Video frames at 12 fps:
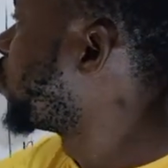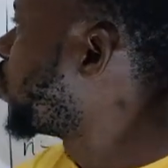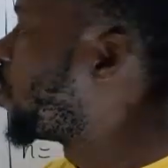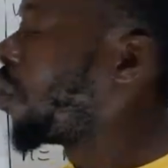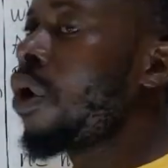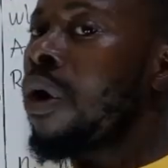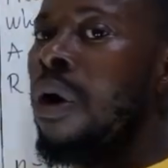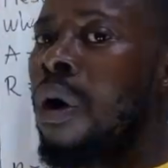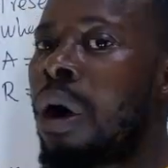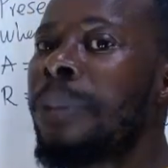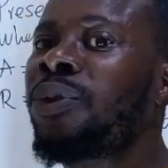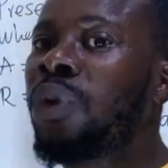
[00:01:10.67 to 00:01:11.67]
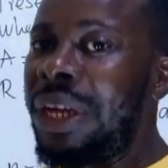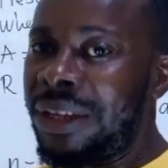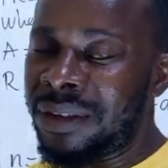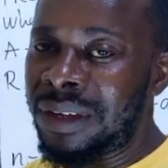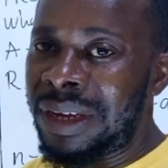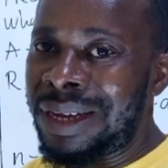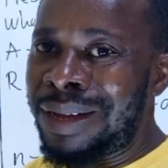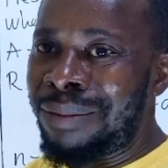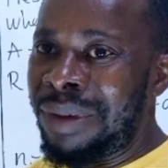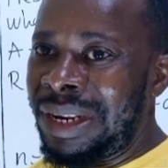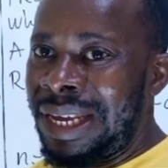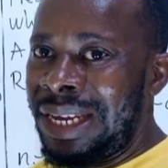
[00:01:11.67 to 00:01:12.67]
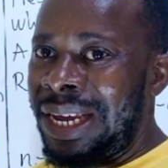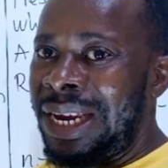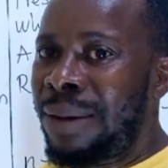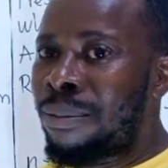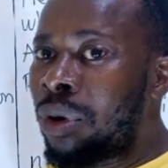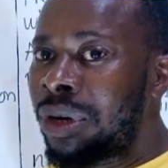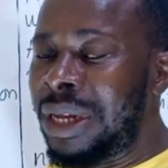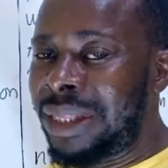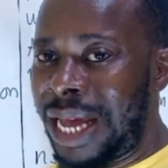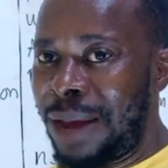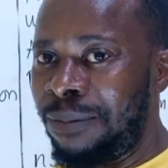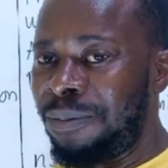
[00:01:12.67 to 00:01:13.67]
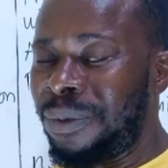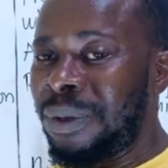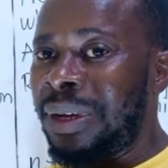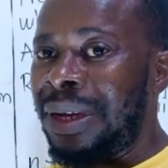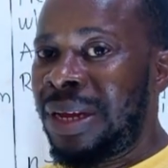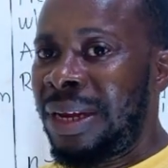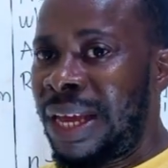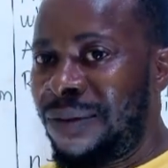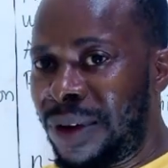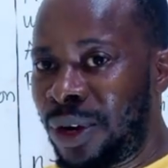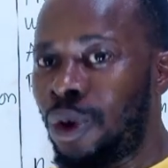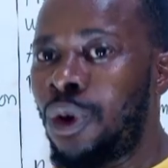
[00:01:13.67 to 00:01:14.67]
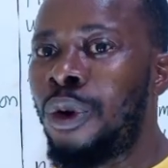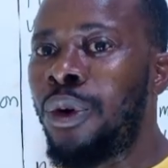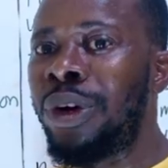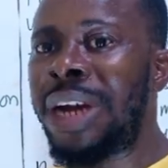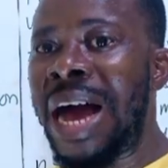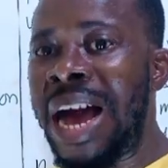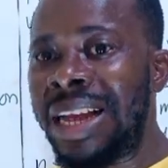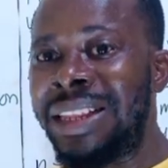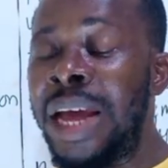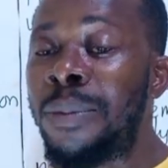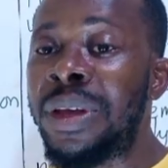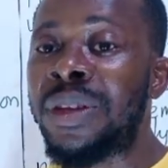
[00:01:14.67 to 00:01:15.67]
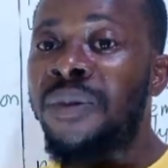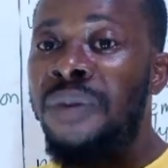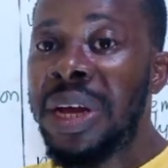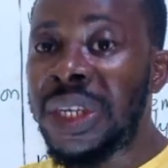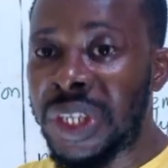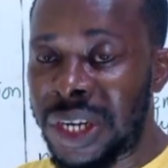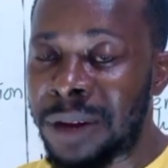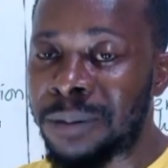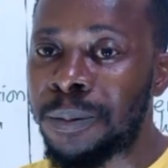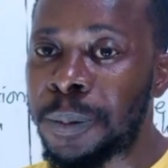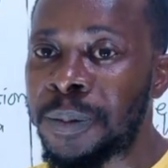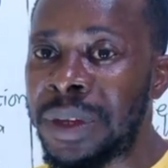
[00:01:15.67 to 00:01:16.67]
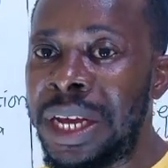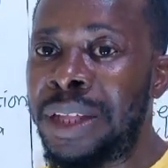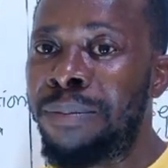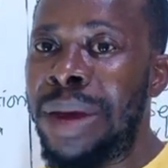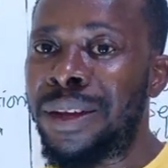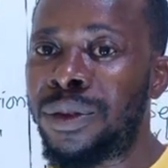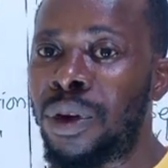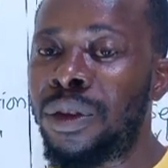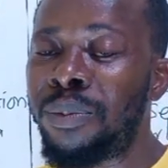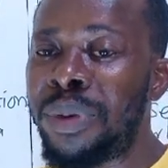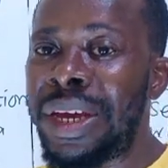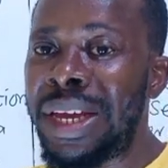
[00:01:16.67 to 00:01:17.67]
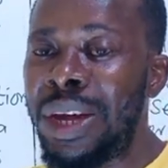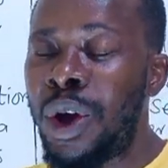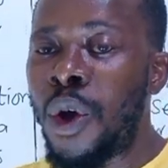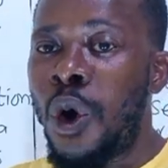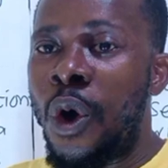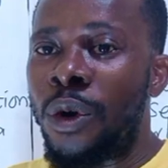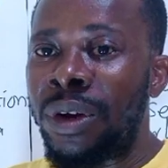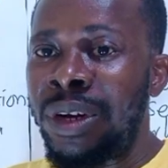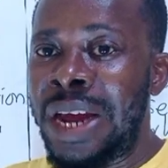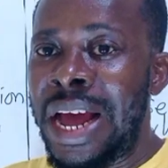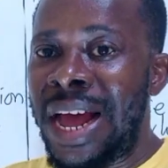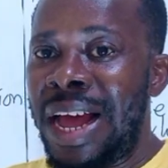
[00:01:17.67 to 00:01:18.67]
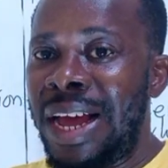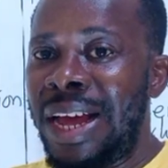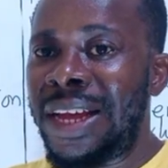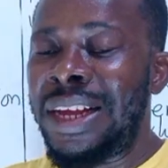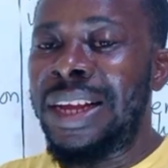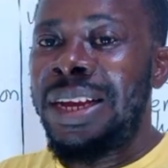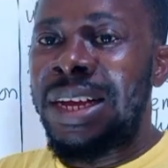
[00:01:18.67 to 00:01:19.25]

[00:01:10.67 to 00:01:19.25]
too obsolete, meaning in the modern term, even though the item is functioning, it might not be on the